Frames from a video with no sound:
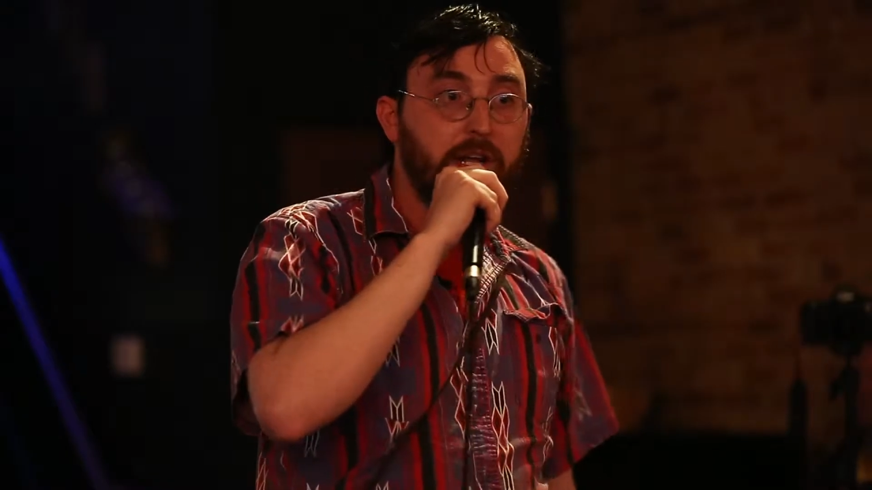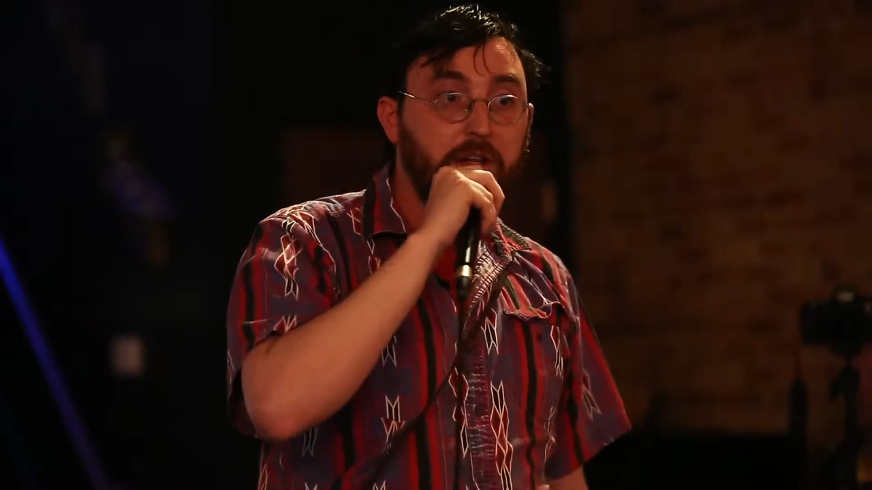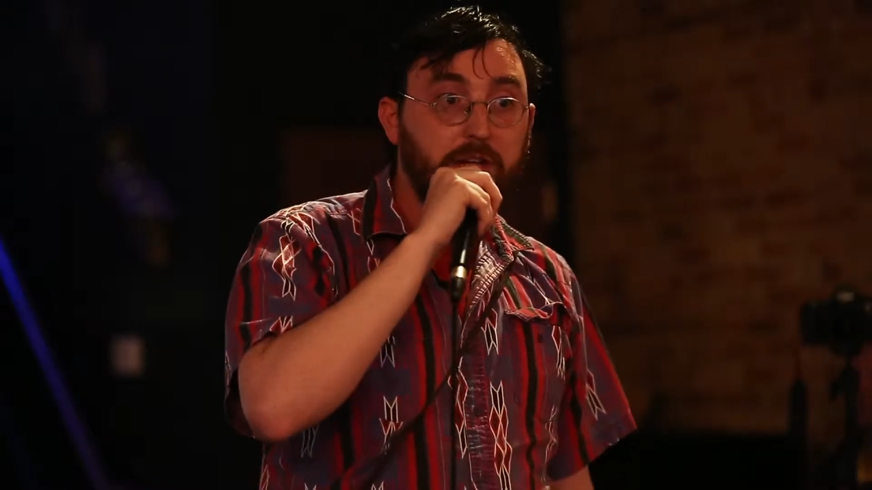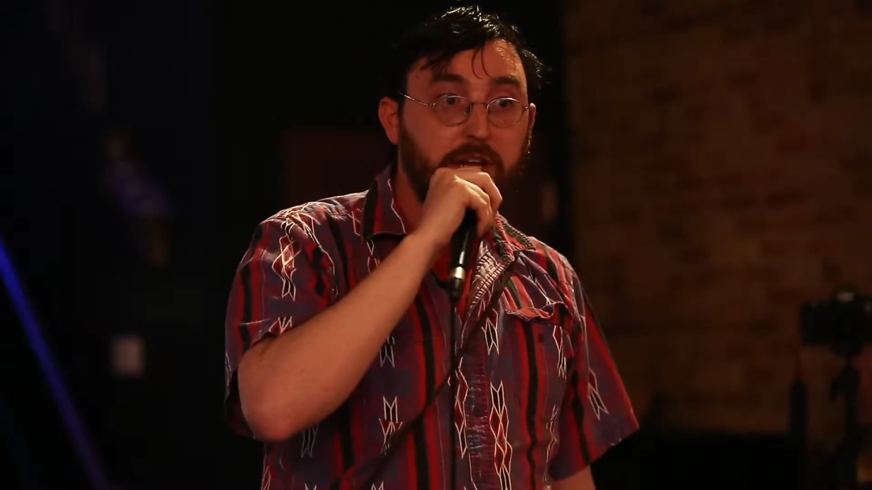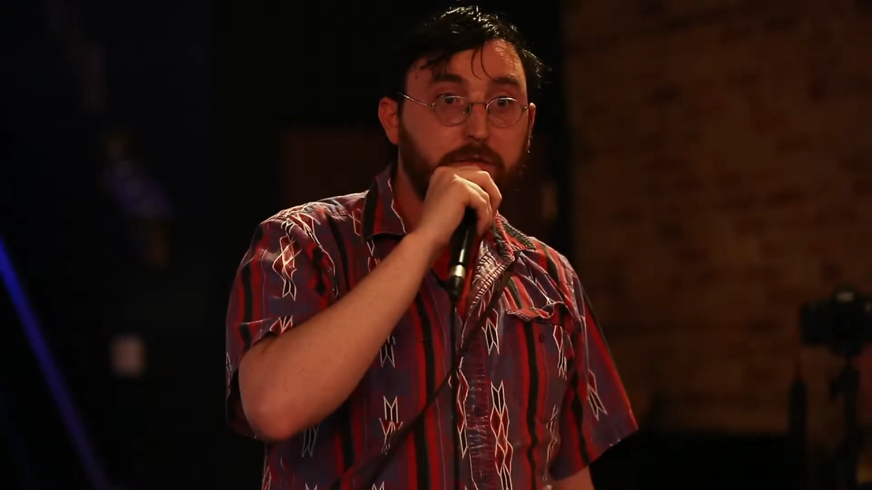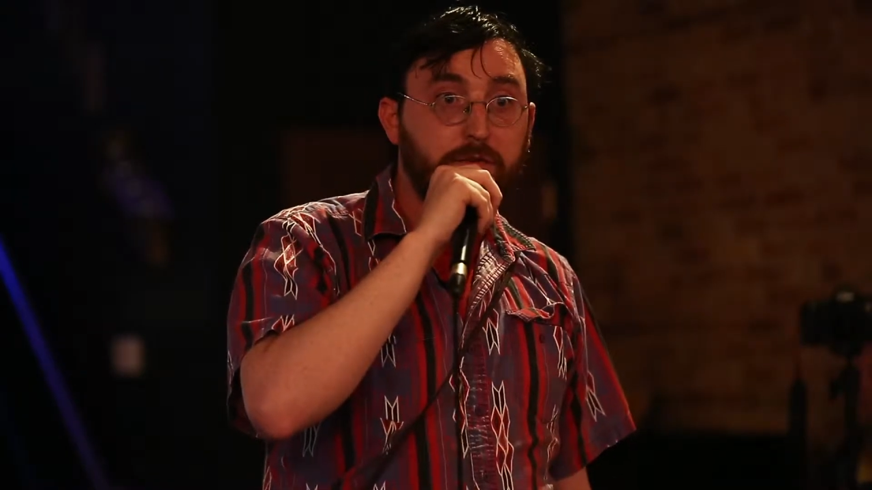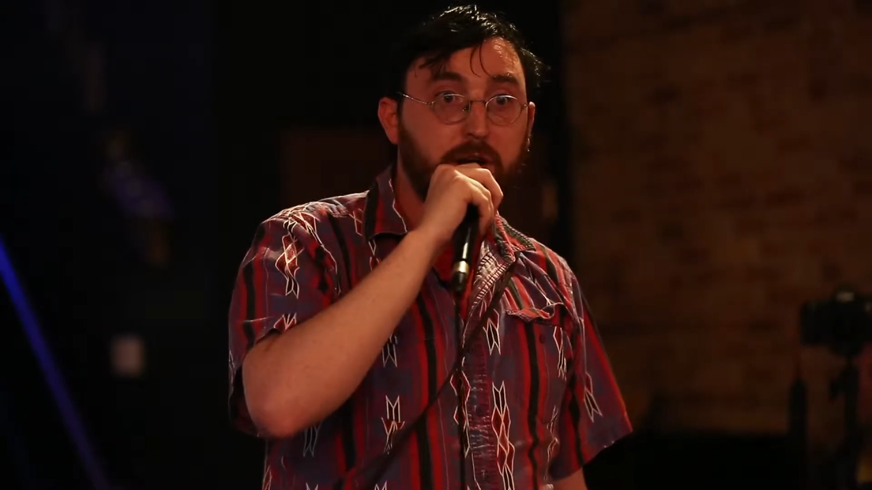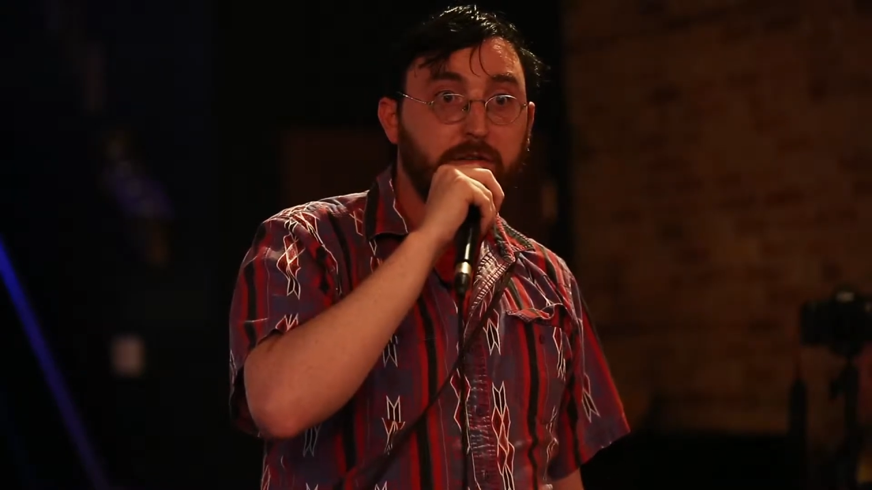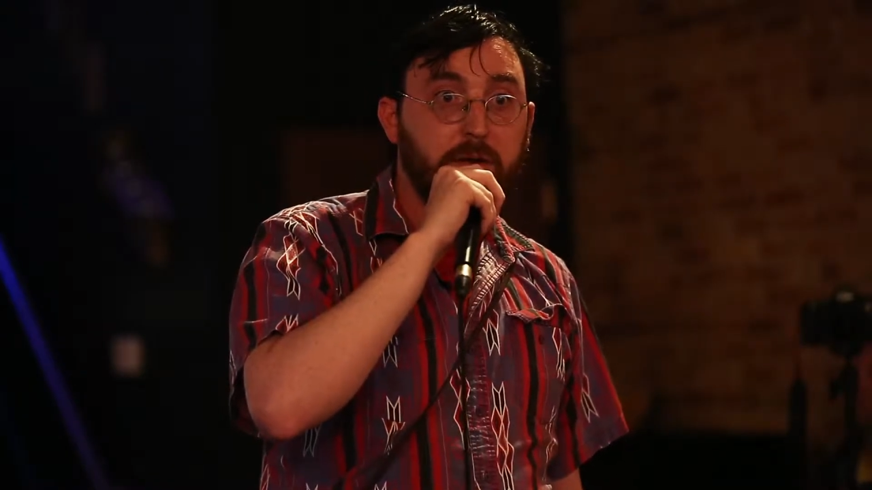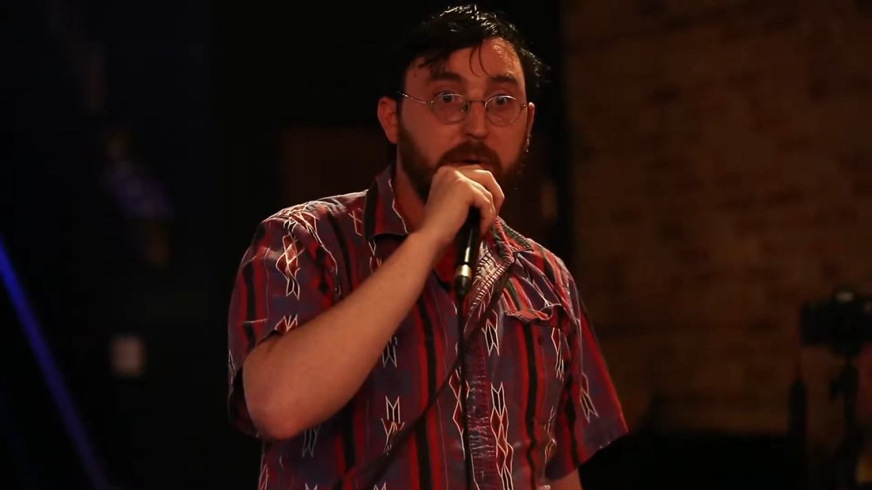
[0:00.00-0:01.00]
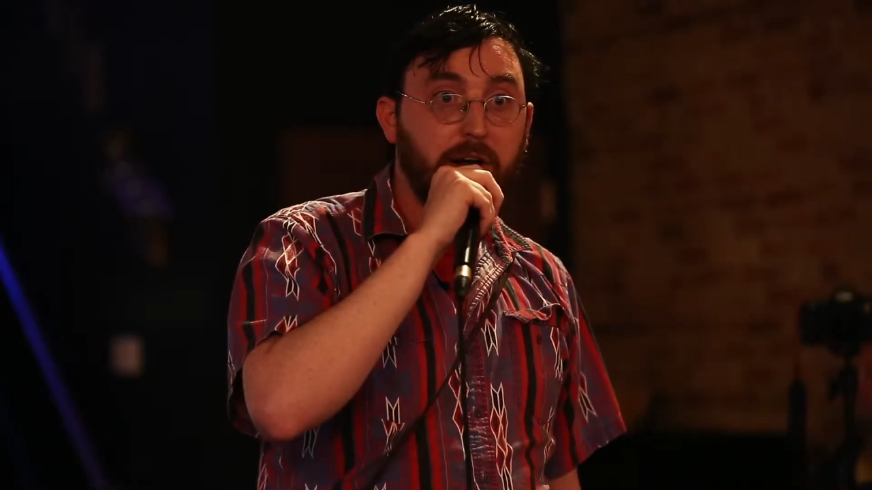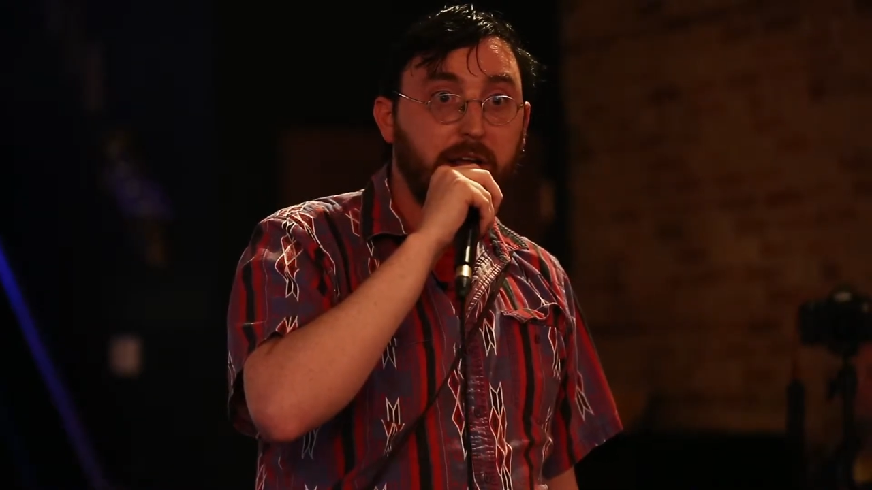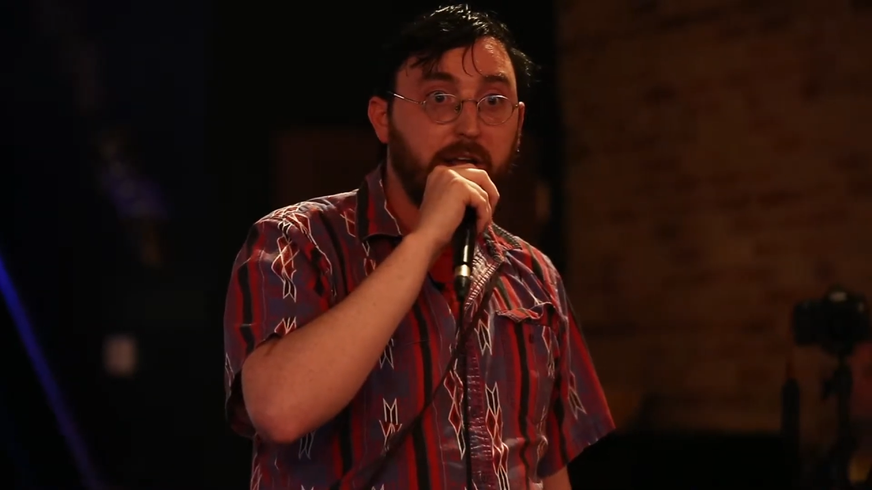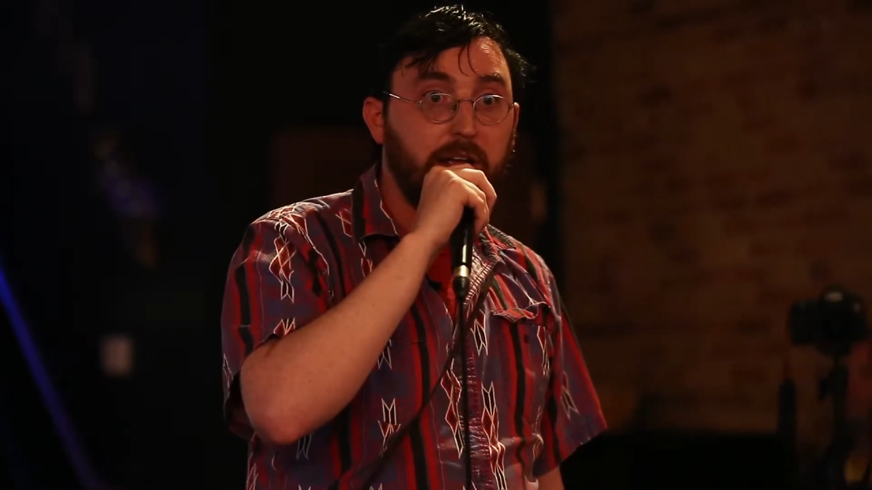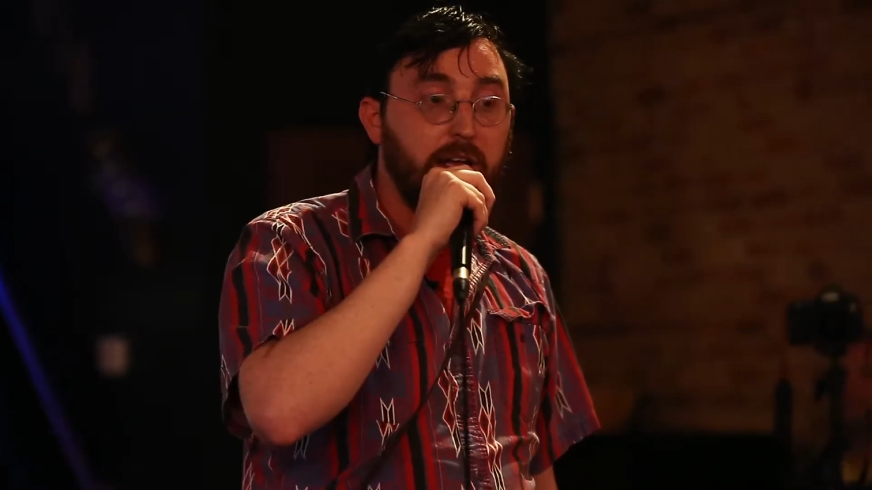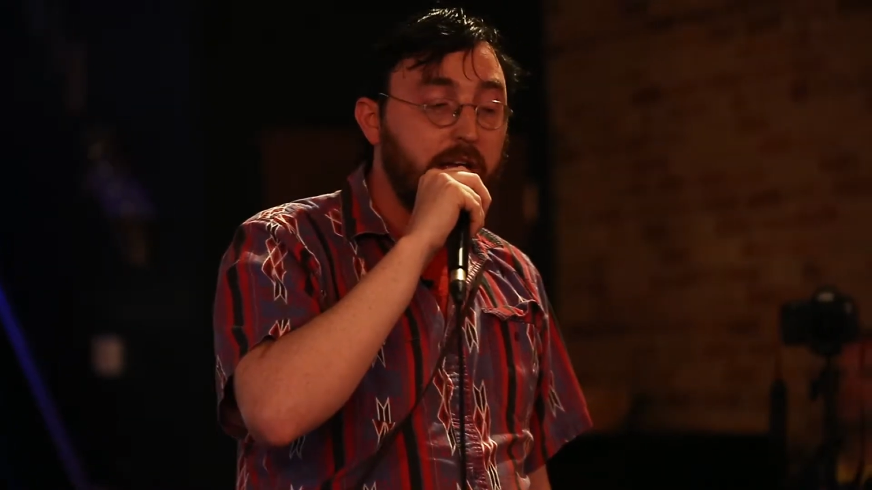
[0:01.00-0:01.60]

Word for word: it clean for everybody.